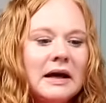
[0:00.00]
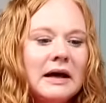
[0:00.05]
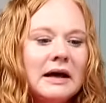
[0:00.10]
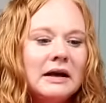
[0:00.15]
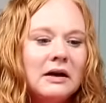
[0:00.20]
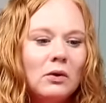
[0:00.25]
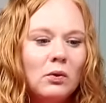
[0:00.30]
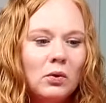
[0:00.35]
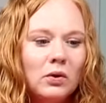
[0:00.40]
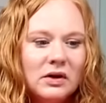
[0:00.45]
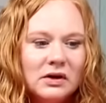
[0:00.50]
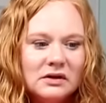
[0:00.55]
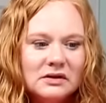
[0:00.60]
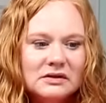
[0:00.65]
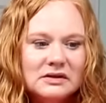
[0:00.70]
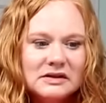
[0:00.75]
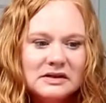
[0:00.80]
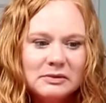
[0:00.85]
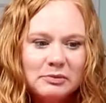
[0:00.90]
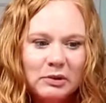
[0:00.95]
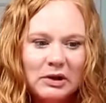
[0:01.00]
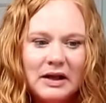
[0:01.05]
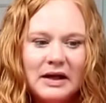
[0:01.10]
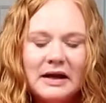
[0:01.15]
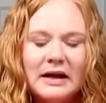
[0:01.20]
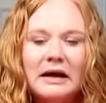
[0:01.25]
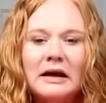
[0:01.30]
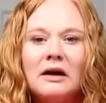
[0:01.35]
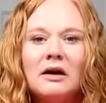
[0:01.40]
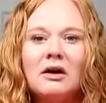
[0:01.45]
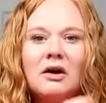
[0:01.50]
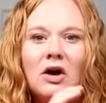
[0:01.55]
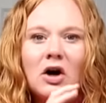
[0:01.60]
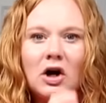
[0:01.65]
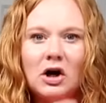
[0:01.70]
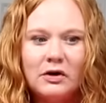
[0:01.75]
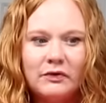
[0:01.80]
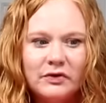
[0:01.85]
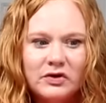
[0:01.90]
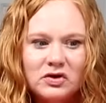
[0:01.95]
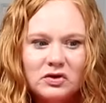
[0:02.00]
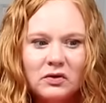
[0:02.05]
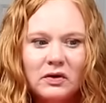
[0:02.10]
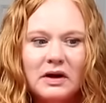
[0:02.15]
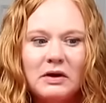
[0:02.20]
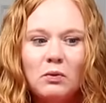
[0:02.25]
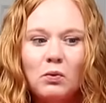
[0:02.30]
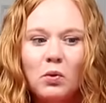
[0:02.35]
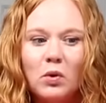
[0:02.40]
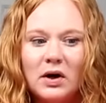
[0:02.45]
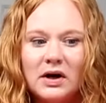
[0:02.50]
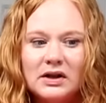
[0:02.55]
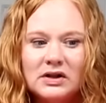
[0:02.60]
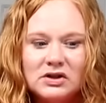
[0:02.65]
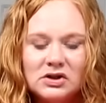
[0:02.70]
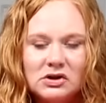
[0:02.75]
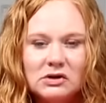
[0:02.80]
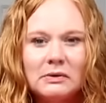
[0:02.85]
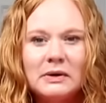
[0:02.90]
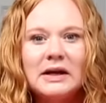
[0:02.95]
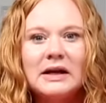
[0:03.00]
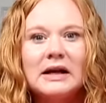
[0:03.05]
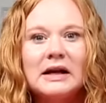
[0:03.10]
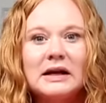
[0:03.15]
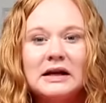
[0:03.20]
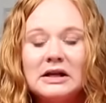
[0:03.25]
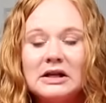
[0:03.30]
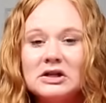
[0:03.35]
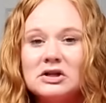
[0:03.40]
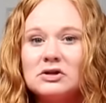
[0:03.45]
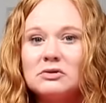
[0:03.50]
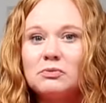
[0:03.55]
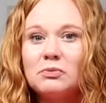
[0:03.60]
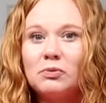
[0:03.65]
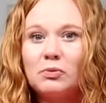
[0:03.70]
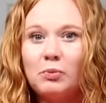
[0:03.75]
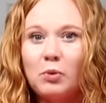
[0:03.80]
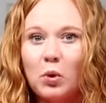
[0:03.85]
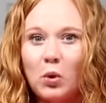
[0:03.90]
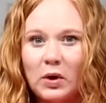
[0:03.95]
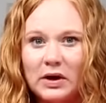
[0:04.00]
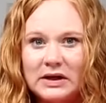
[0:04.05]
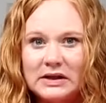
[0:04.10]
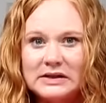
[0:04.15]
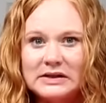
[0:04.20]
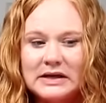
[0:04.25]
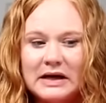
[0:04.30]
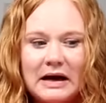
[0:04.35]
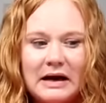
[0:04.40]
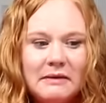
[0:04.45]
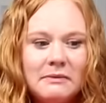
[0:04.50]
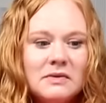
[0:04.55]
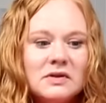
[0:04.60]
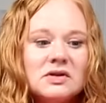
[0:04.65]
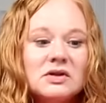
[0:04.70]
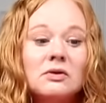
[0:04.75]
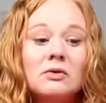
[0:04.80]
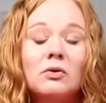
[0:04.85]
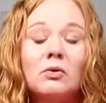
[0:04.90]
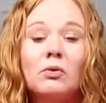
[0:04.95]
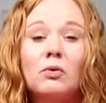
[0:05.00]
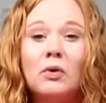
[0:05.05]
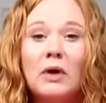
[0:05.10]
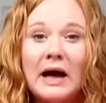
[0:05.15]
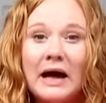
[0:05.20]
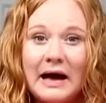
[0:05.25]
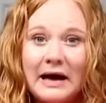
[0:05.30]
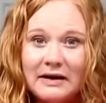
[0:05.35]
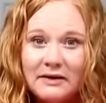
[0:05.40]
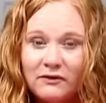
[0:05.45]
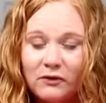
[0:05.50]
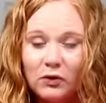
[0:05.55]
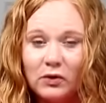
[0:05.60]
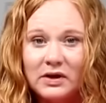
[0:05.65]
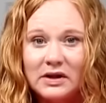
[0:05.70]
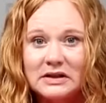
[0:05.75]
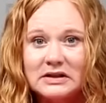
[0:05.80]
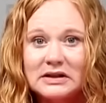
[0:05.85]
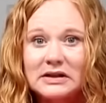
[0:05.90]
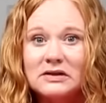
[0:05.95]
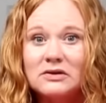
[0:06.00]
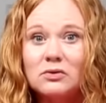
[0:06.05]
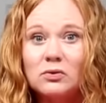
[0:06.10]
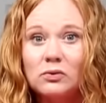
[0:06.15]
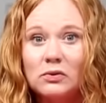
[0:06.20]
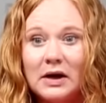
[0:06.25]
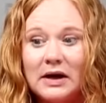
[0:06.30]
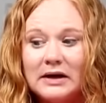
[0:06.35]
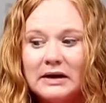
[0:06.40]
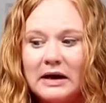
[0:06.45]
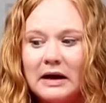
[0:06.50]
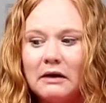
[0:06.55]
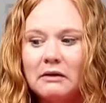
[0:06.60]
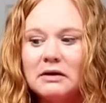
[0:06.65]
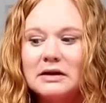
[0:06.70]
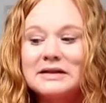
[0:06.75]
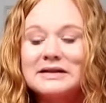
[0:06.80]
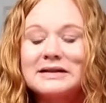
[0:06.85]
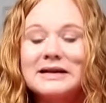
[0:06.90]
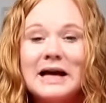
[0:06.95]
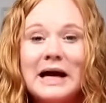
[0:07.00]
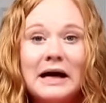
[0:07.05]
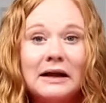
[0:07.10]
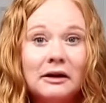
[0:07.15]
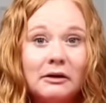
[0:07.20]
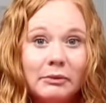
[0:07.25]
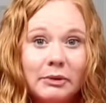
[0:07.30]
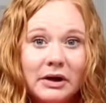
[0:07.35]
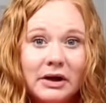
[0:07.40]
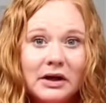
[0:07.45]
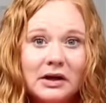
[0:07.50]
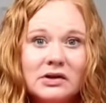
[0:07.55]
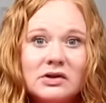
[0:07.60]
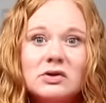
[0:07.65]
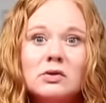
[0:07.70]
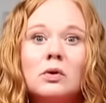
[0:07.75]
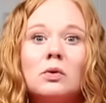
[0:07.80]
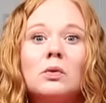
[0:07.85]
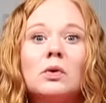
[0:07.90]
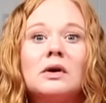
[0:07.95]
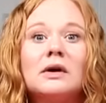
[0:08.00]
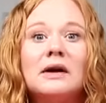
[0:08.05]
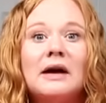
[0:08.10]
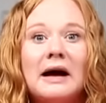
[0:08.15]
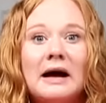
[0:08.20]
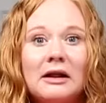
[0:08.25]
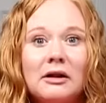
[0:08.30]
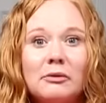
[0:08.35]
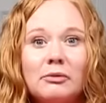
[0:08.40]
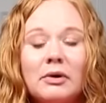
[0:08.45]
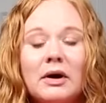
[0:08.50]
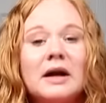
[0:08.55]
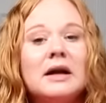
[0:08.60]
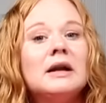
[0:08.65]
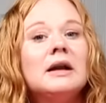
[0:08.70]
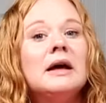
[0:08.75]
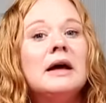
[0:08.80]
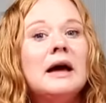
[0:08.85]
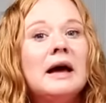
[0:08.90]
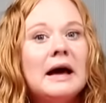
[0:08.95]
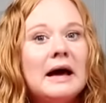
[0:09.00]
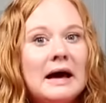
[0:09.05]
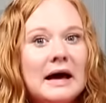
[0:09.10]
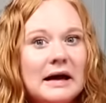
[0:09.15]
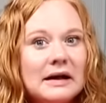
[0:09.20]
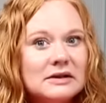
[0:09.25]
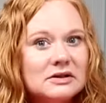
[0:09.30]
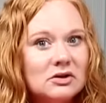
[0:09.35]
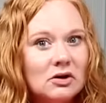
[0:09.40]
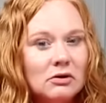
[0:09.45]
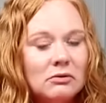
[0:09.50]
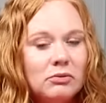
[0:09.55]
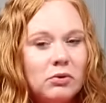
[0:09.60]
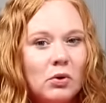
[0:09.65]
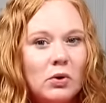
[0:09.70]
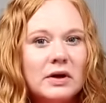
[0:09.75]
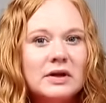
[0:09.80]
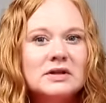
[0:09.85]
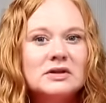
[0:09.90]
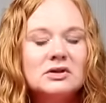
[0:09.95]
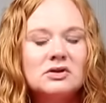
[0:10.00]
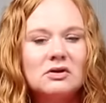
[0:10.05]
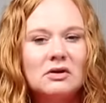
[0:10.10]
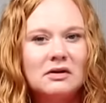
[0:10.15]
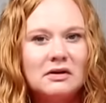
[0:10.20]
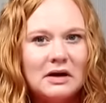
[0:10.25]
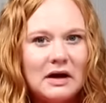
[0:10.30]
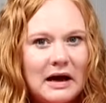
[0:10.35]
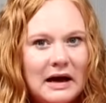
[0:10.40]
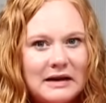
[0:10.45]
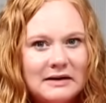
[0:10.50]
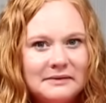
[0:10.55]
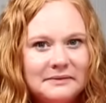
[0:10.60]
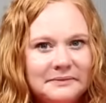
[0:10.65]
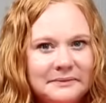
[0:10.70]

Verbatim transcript: And it will display on the screen what it's doing at each point in time. So at, for instance, right now it's calibrating. So it will calibrate at certain points during the cut.